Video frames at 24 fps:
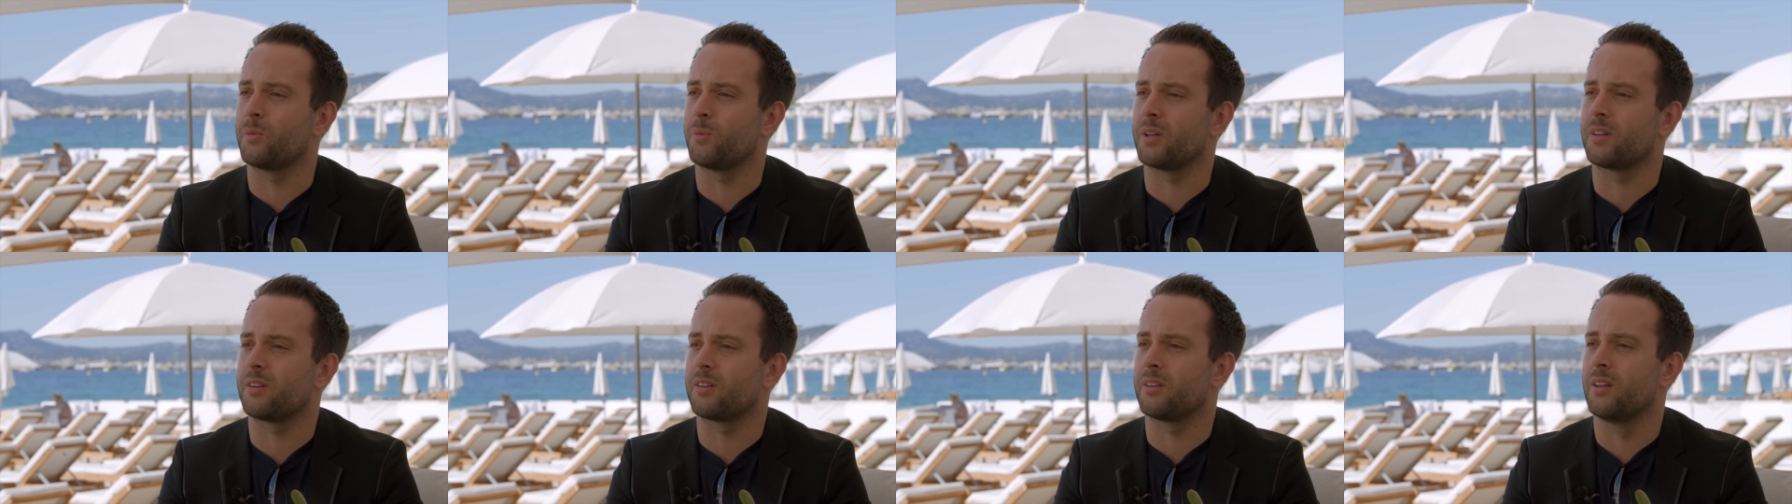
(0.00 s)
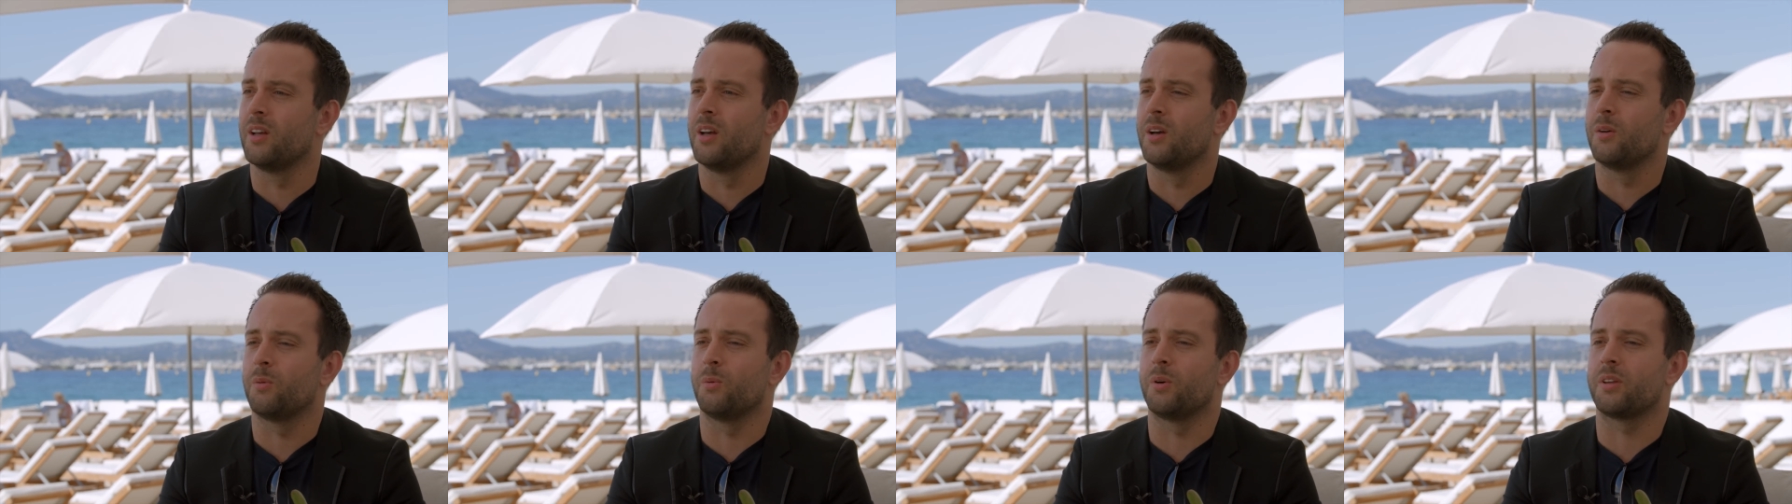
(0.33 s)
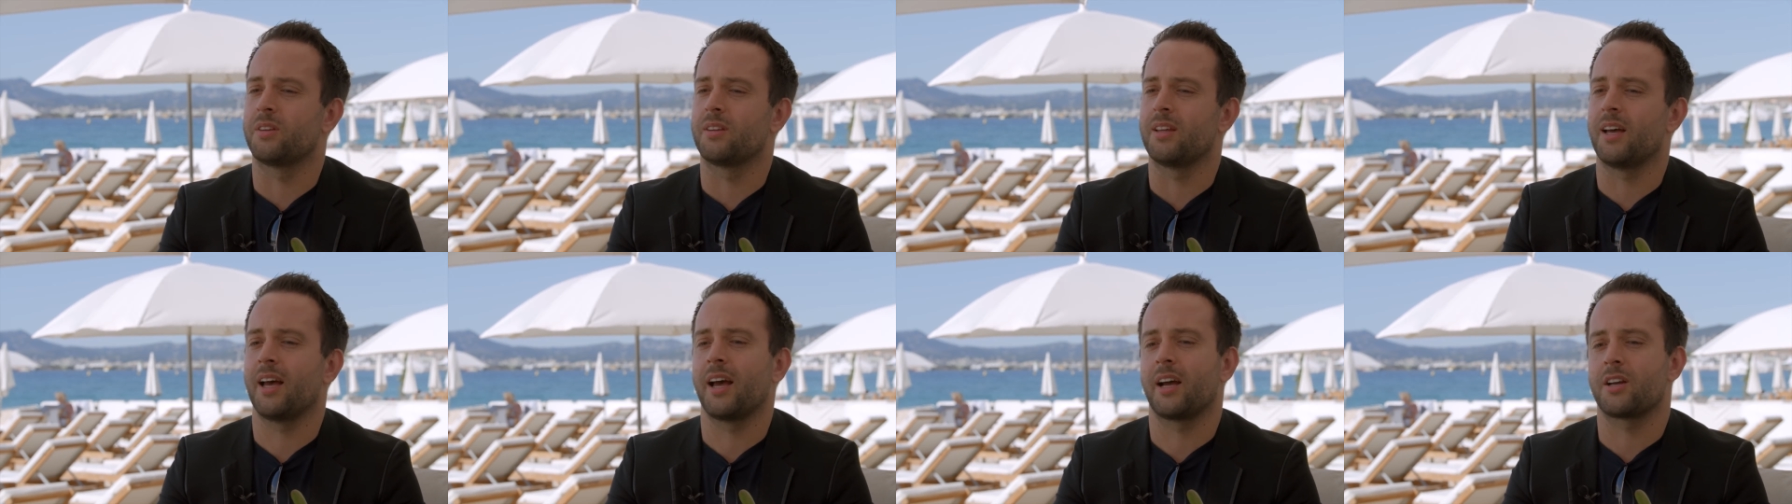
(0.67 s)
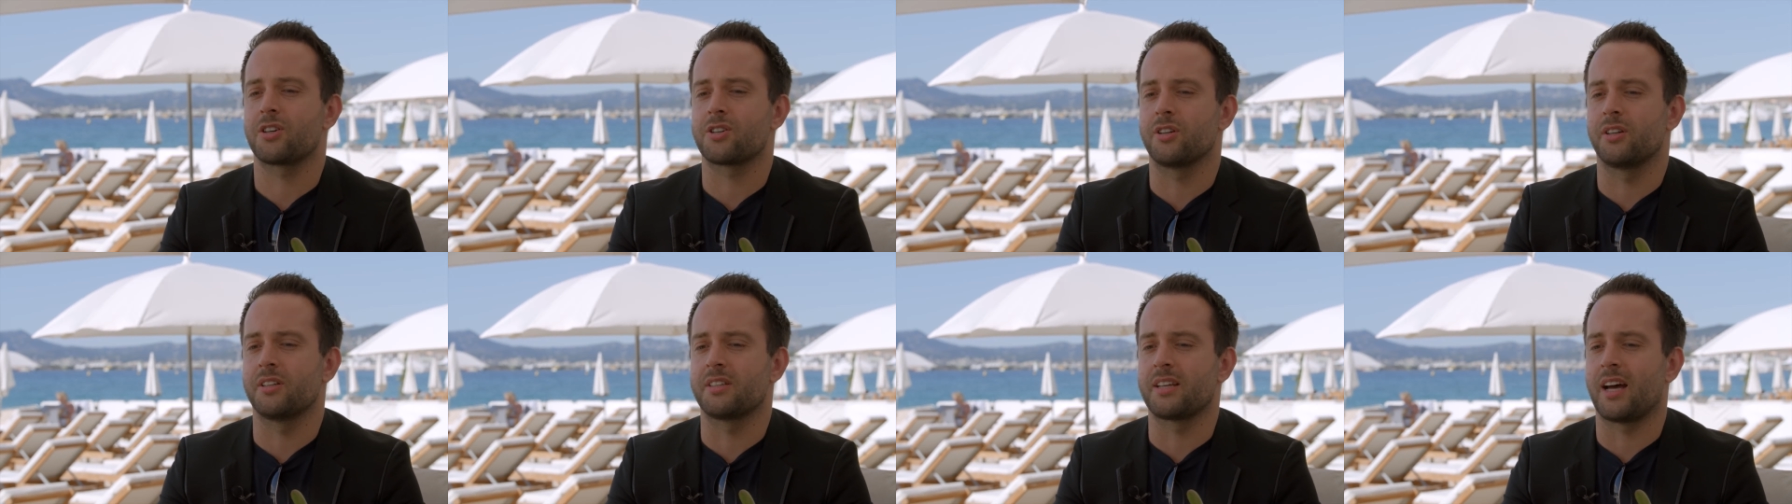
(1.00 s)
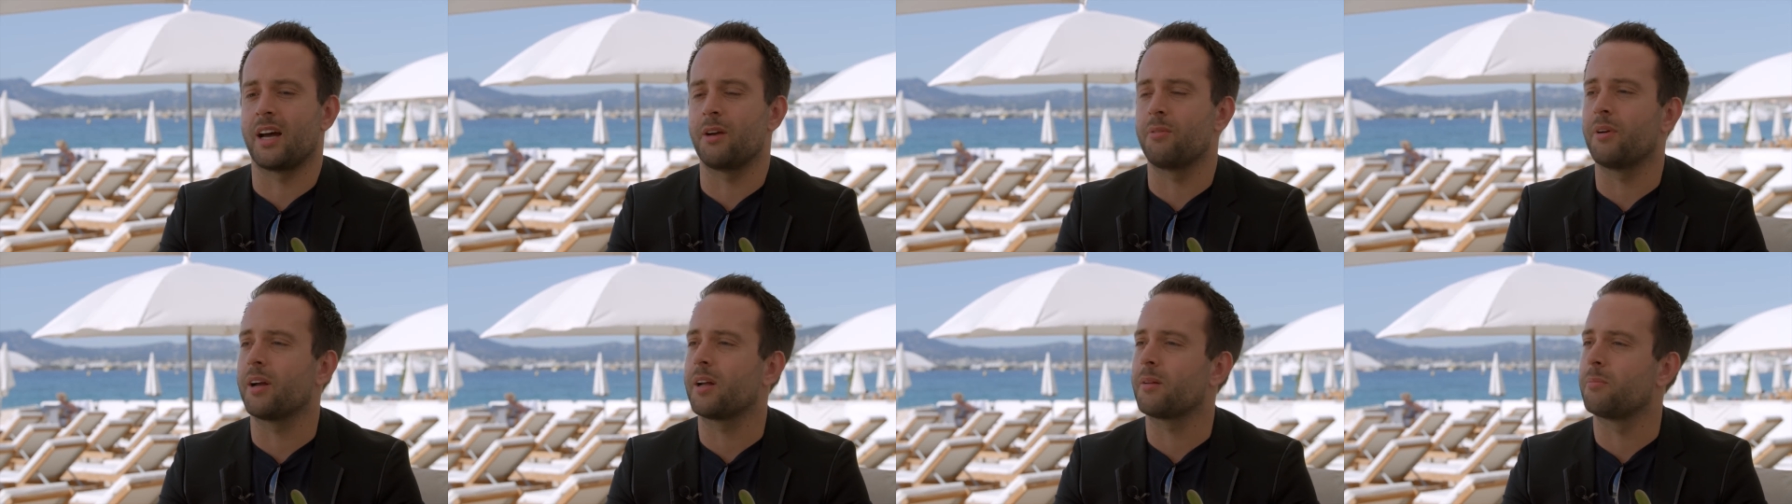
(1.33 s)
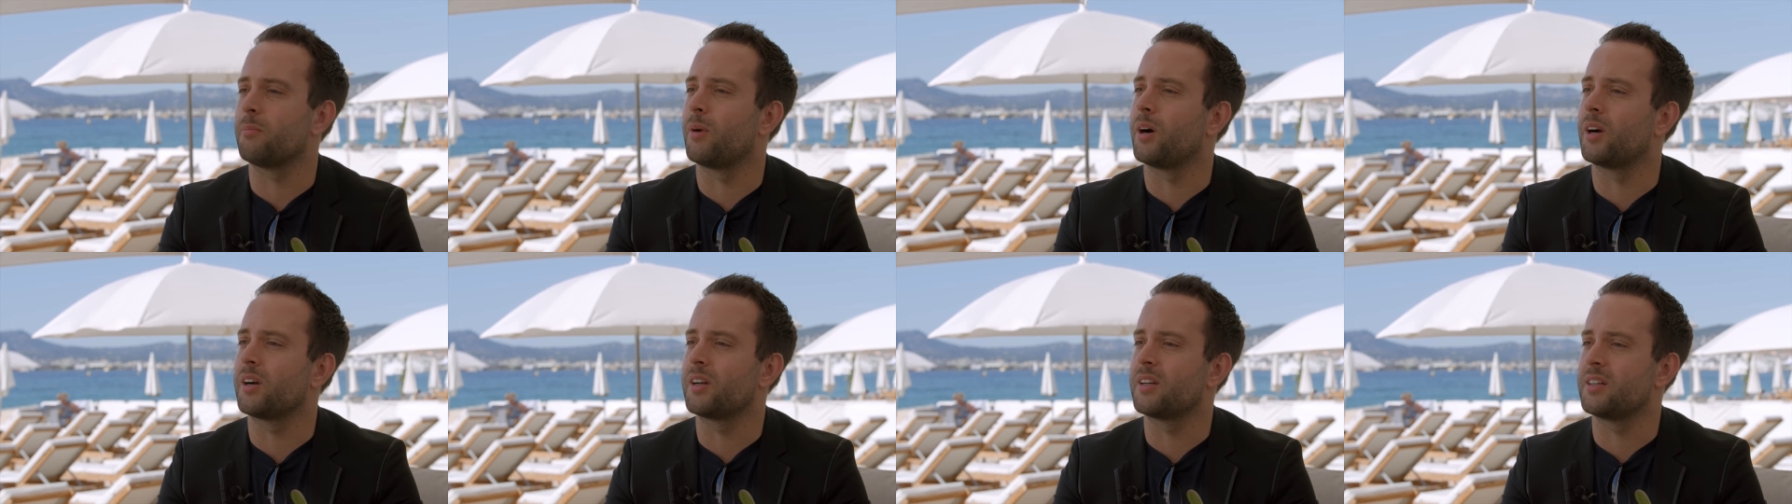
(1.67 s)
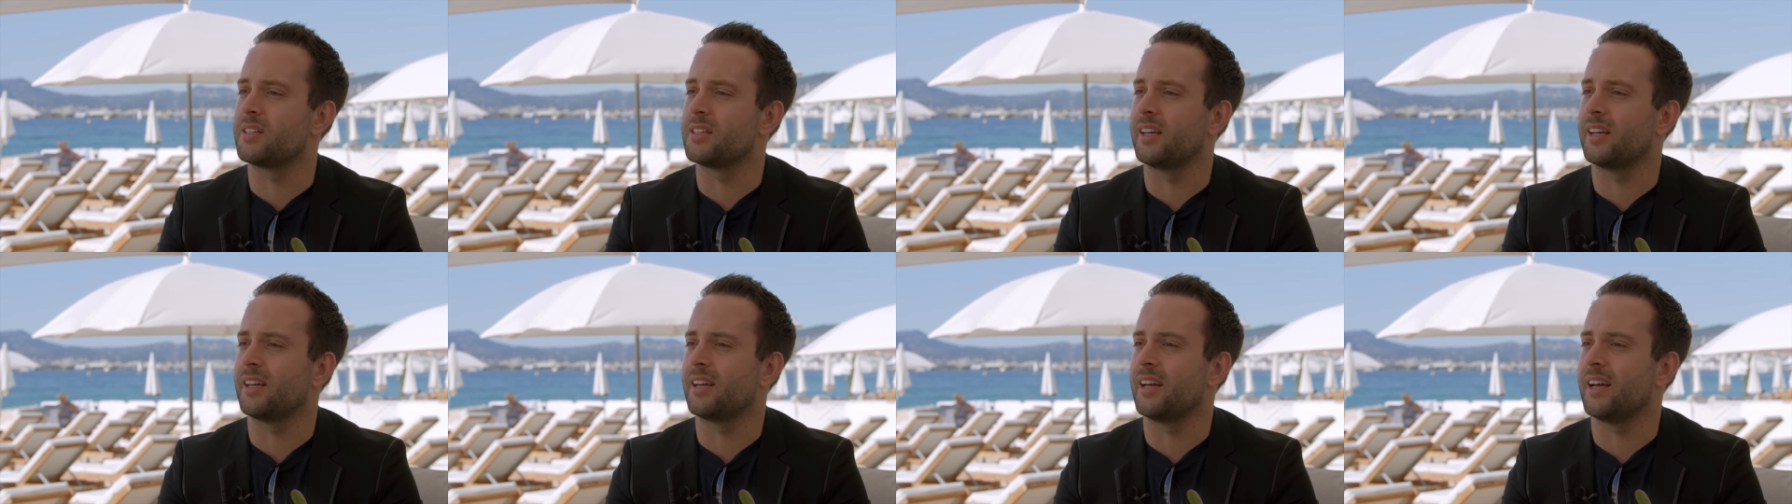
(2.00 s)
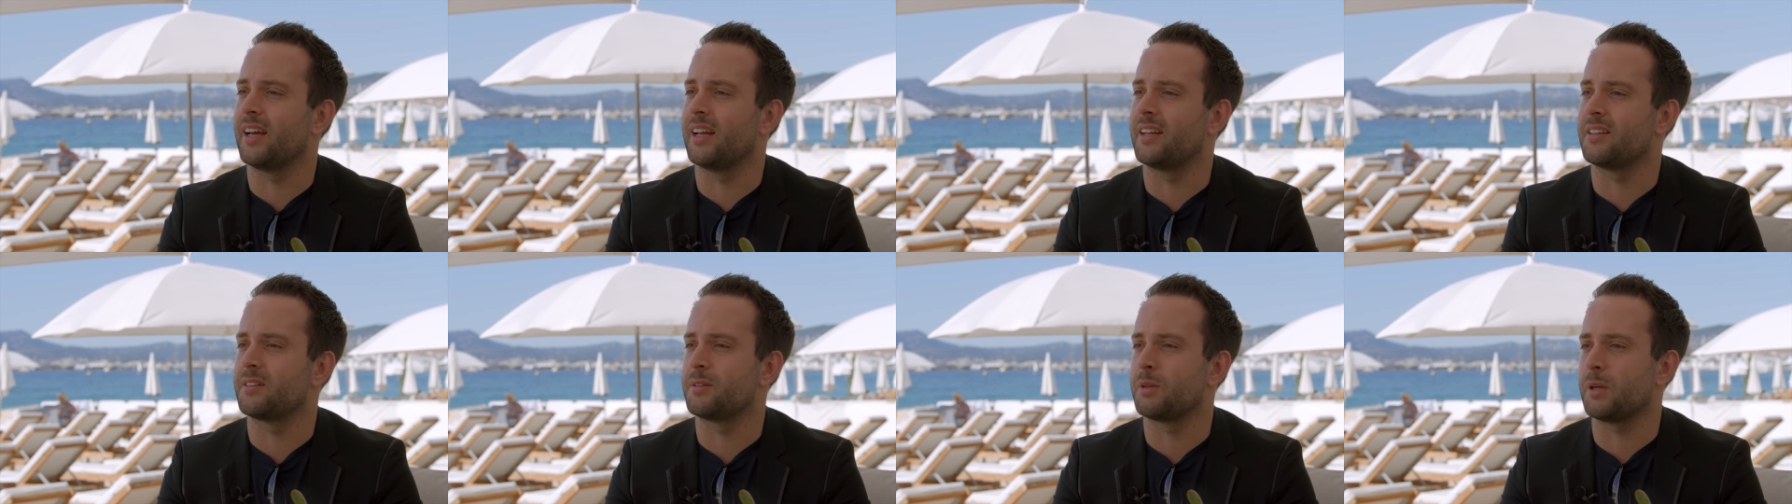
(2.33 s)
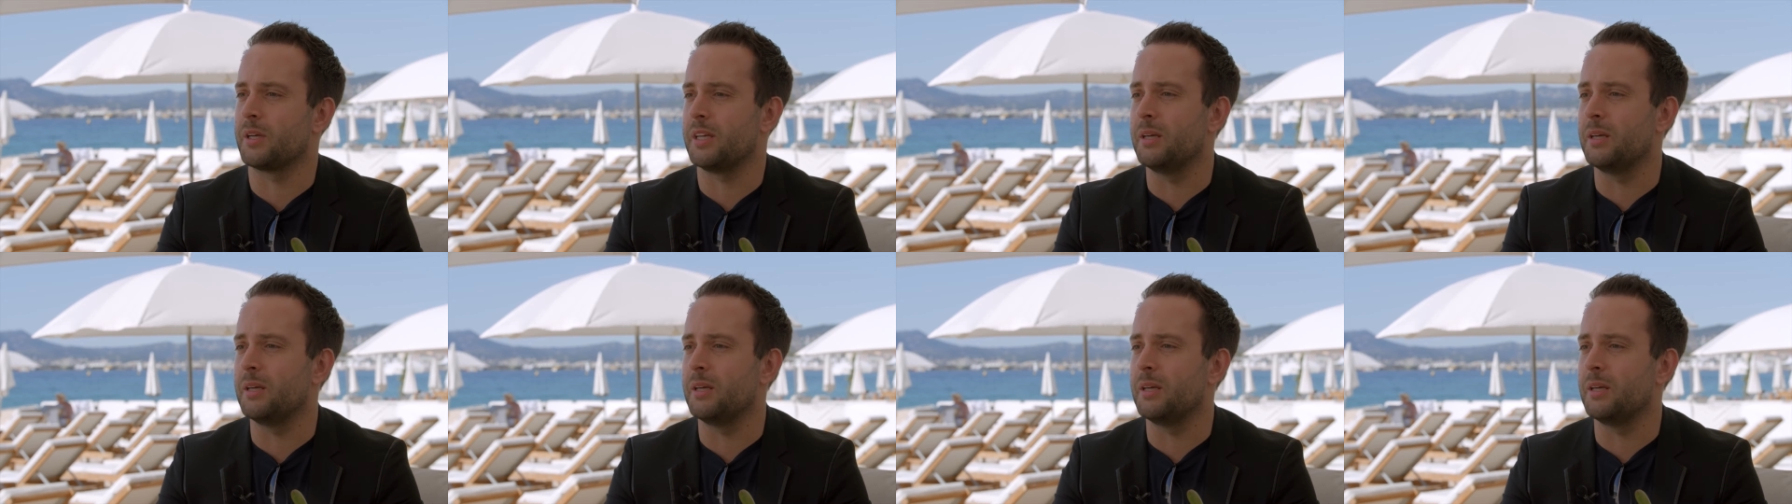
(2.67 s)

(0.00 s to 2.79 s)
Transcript: with the actual direct marketing and